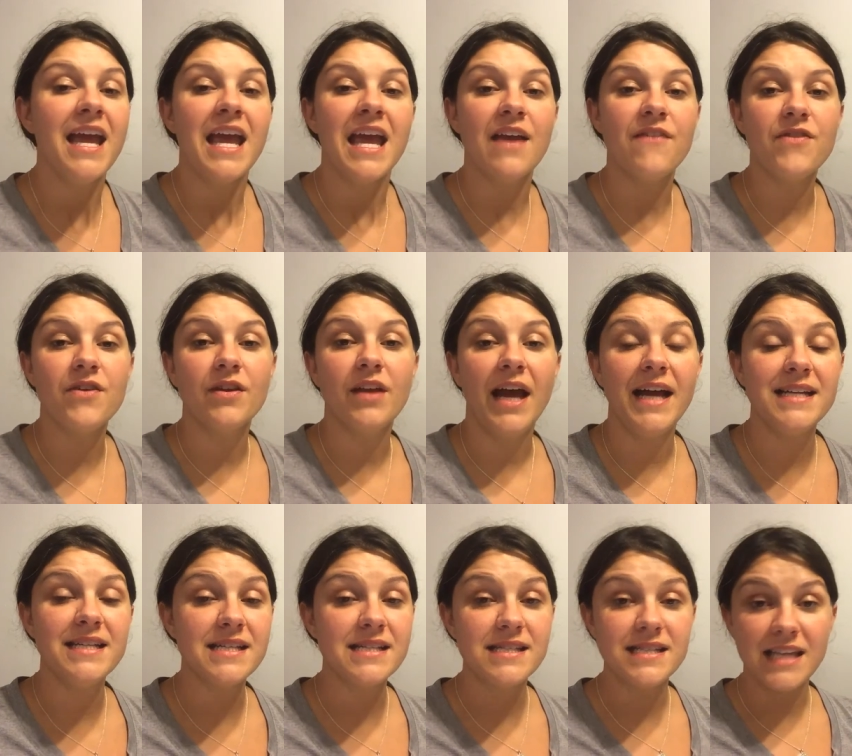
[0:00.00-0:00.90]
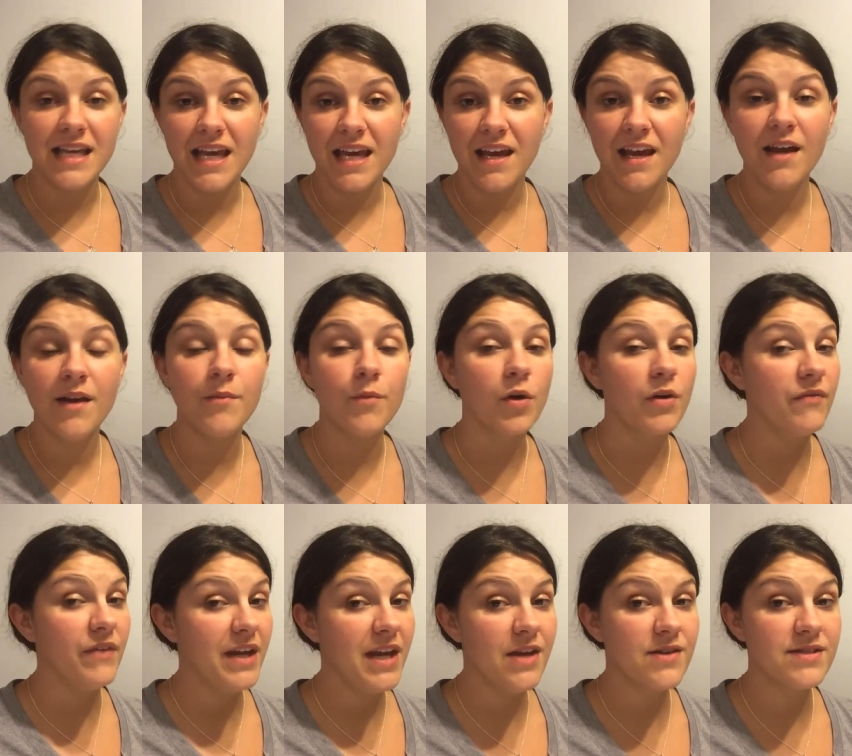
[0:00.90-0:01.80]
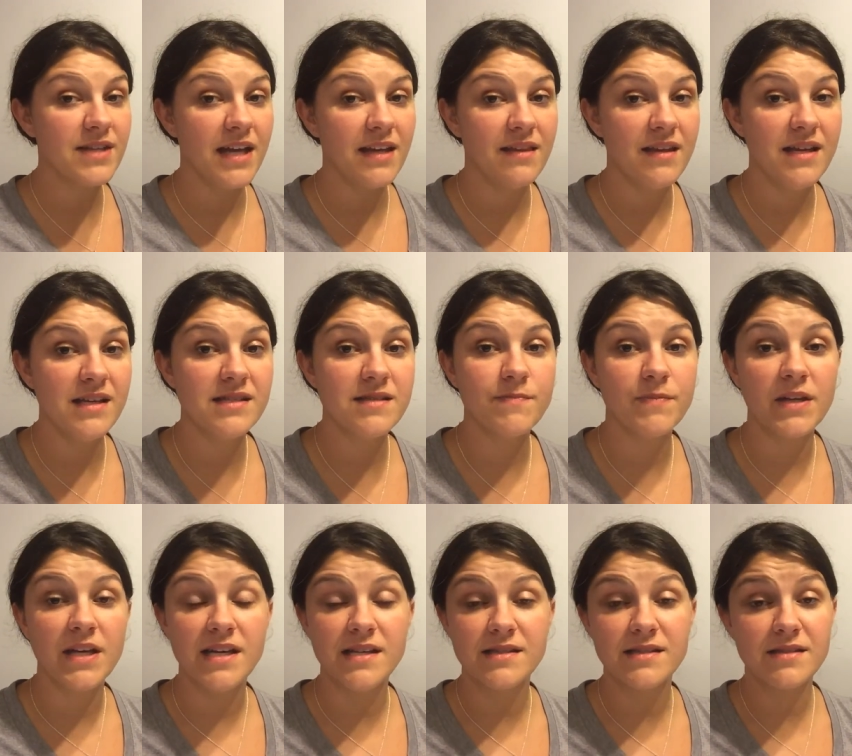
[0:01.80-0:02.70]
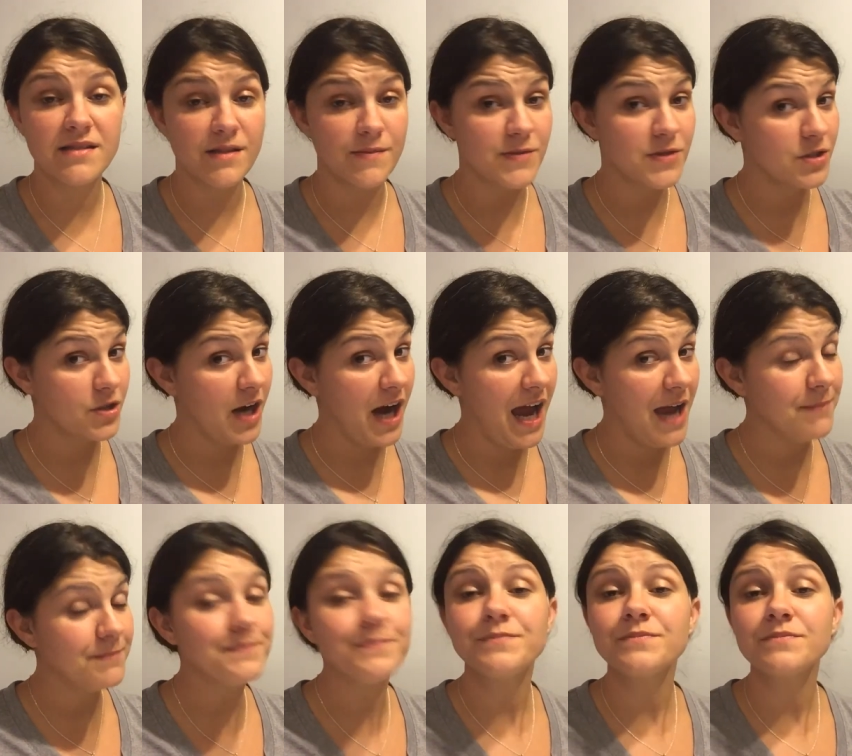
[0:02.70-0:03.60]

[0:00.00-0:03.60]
If you like to see more videos like this, please subscribe.